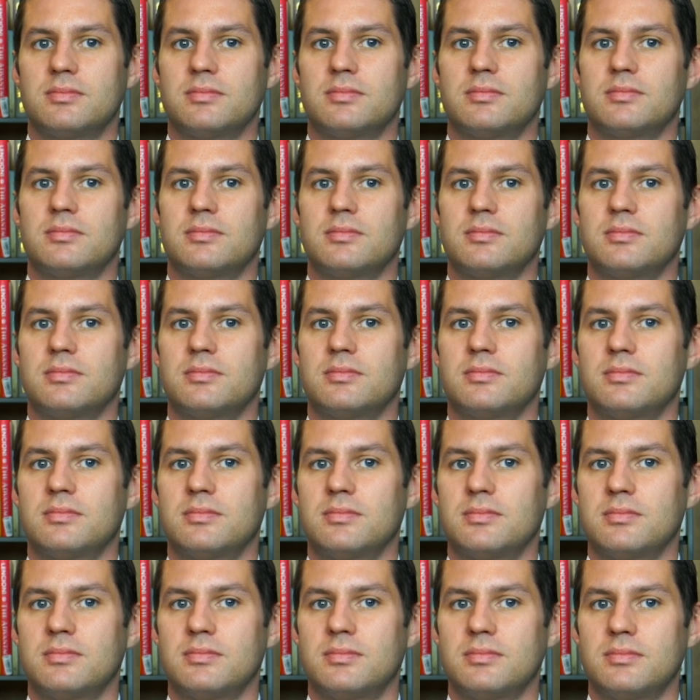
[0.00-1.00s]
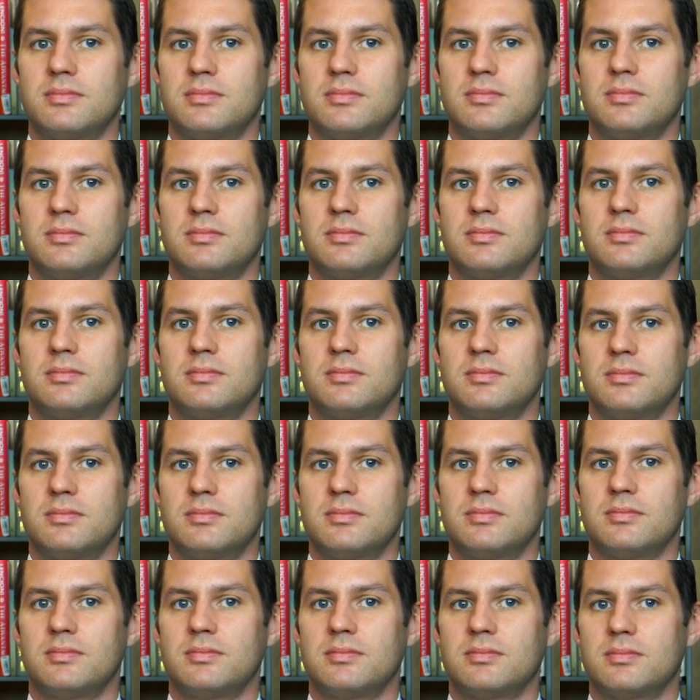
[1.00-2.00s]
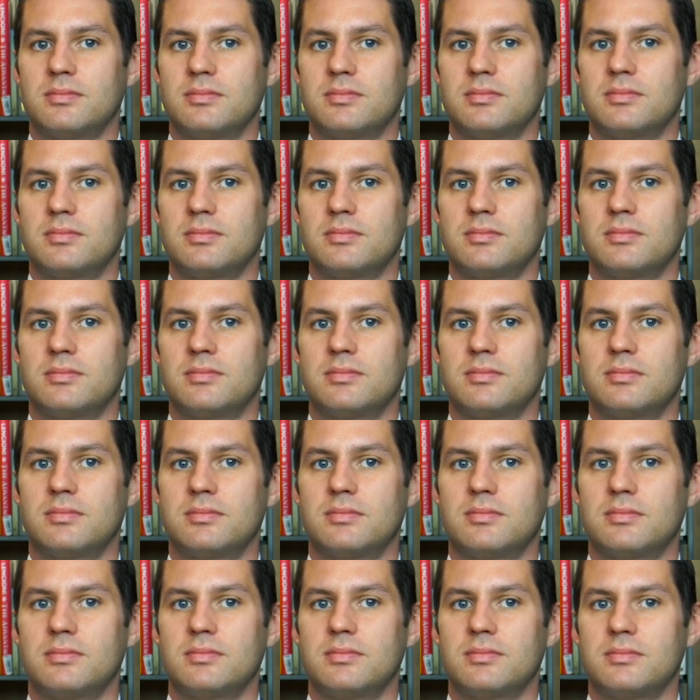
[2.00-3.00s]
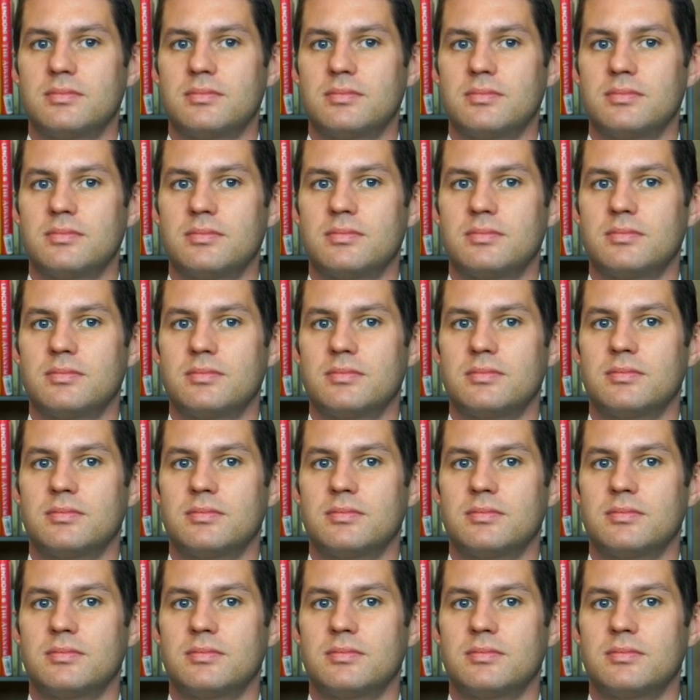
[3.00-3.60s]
[no speech]